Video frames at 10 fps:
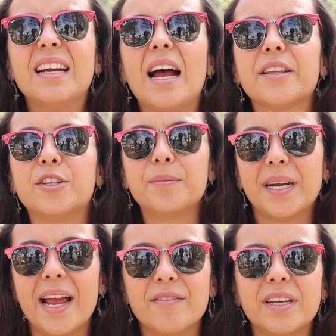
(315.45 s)
a little bit
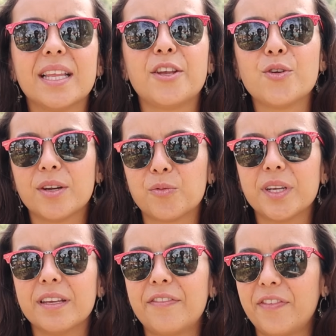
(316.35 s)
heavy, like you can
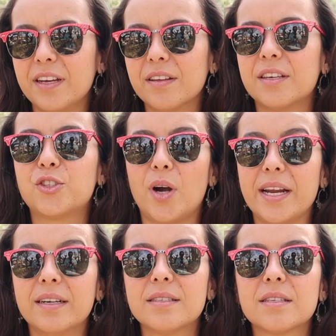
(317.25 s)
really feel the dryness.